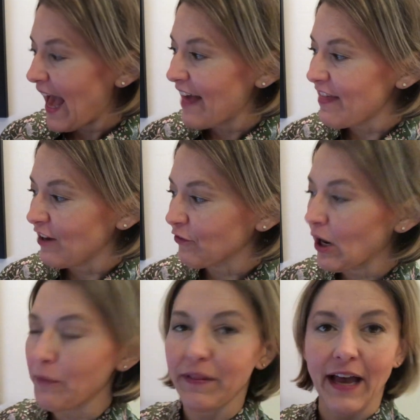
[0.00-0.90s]
And then for
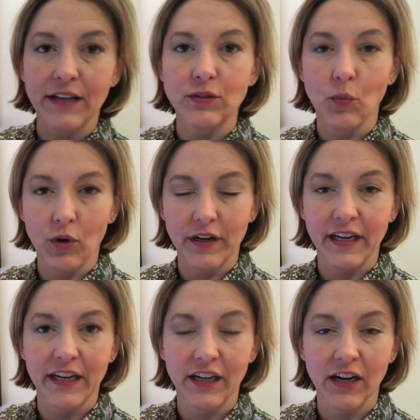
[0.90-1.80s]
our last word
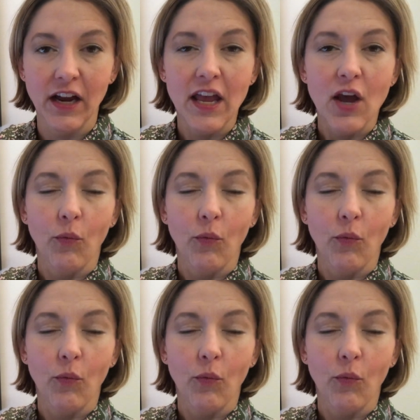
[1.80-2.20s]
here,